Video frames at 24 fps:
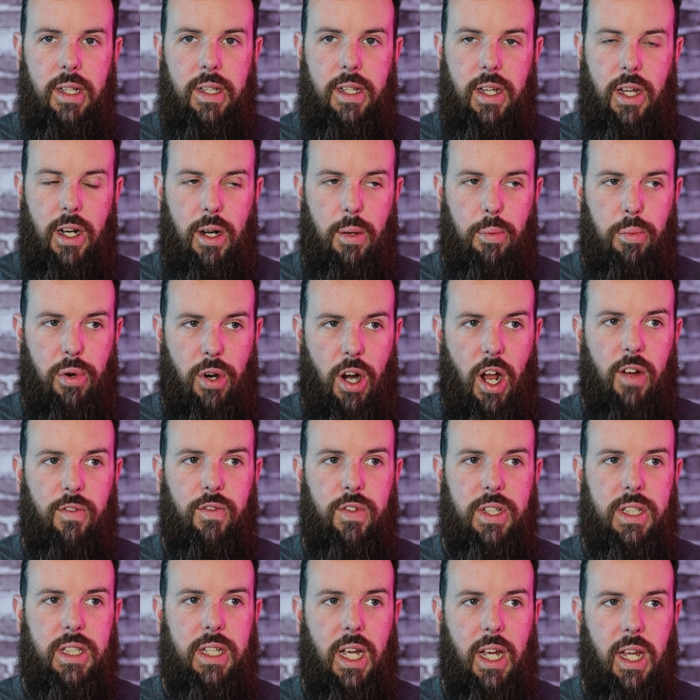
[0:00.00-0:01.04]
that are
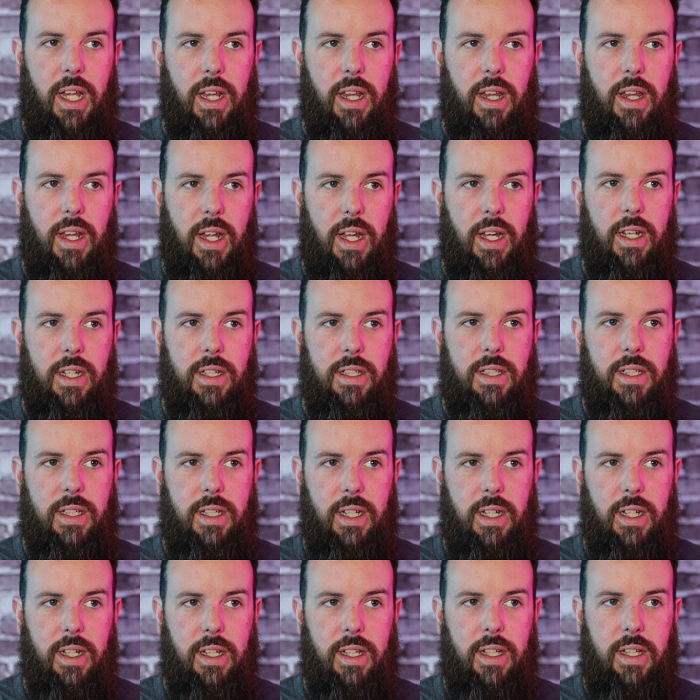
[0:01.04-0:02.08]
prophesying things
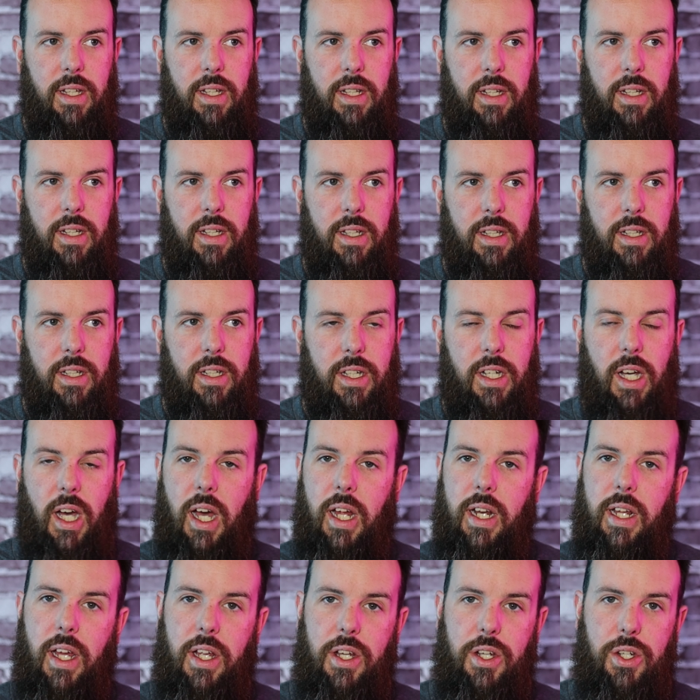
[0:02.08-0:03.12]
that
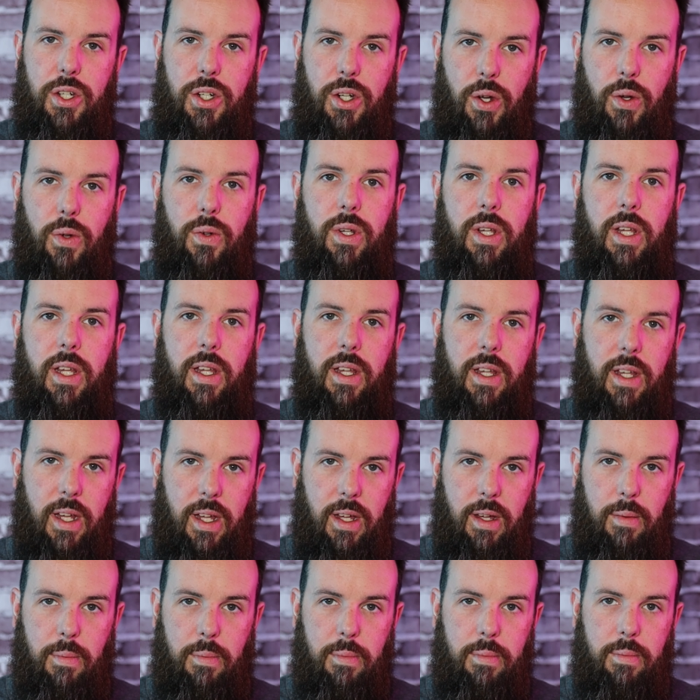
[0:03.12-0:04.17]
God has showed
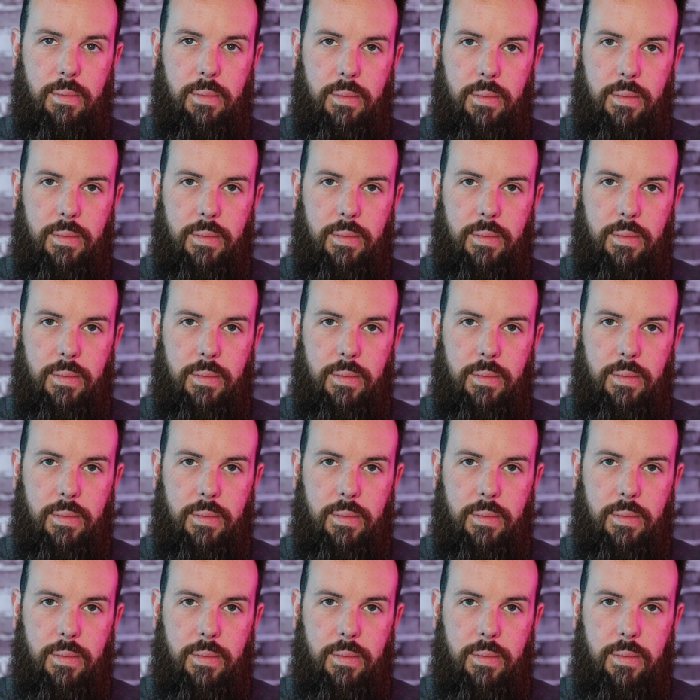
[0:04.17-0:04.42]
them